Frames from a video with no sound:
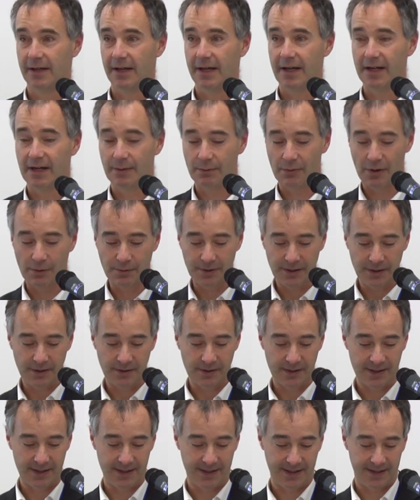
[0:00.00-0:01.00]
In a
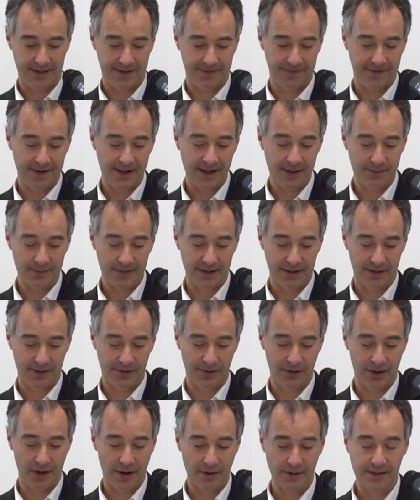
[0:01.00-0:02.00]
multi-unit development,
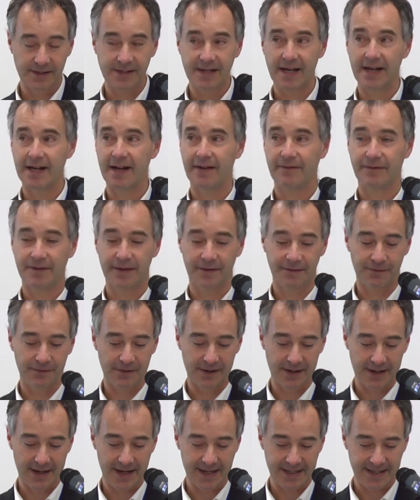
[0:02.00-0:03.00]
the owners can have
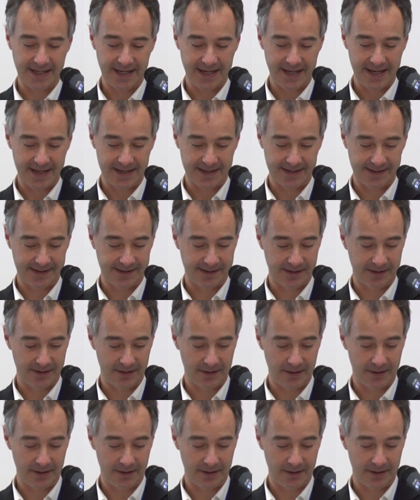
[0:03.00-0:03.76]
differing ideas